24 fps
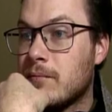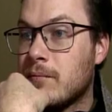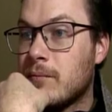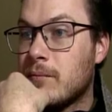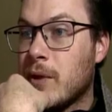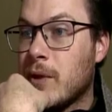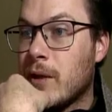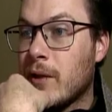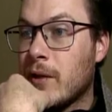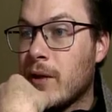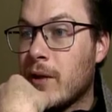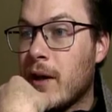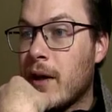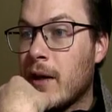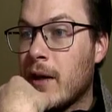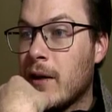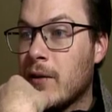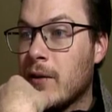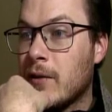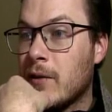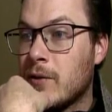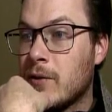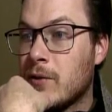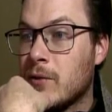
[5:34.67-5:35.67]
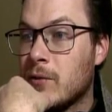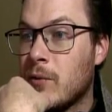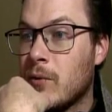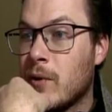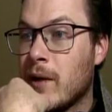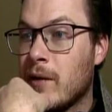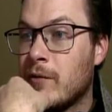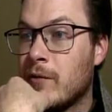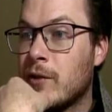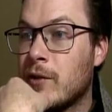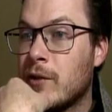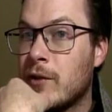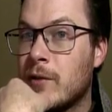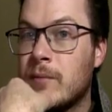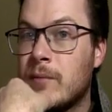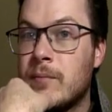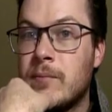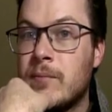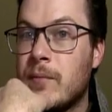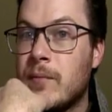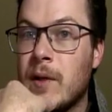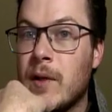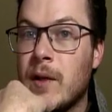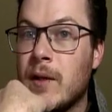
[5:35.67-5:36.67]
plug that onto whatever
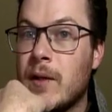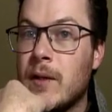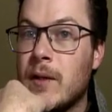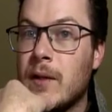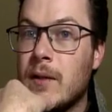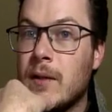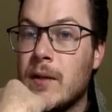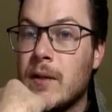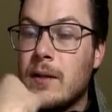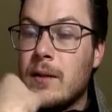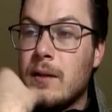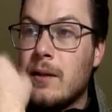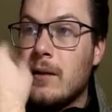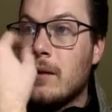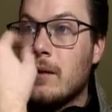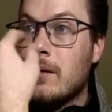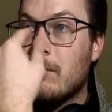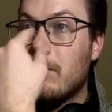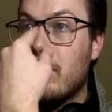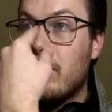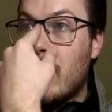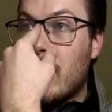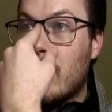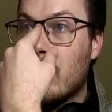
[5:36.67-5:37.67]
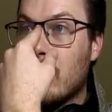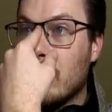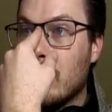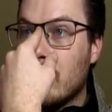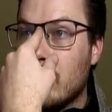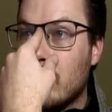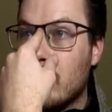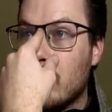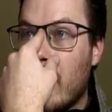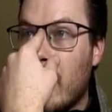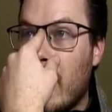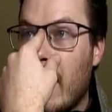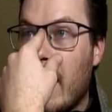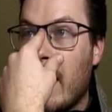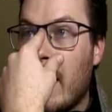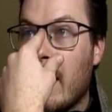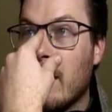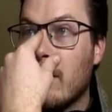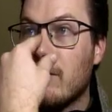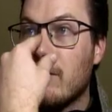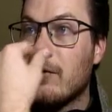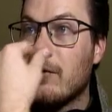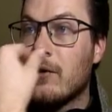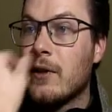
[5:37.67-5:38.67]
barrel you
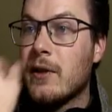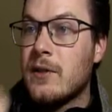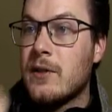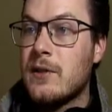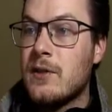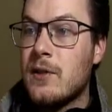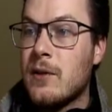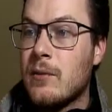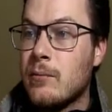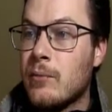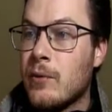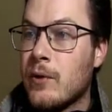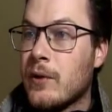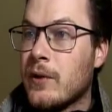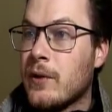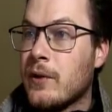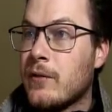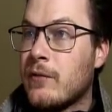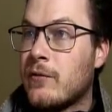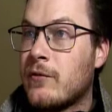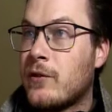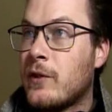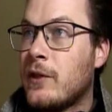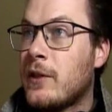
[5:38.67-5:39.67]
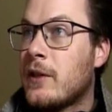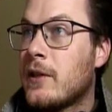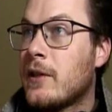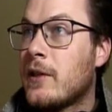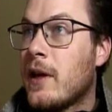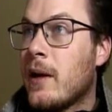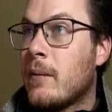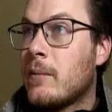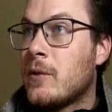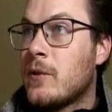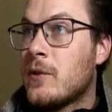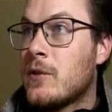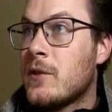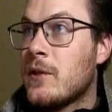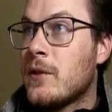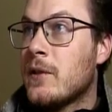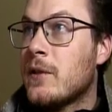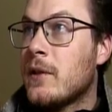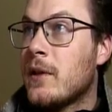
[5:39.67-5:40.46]
have, and then start putting the Freak adapters in.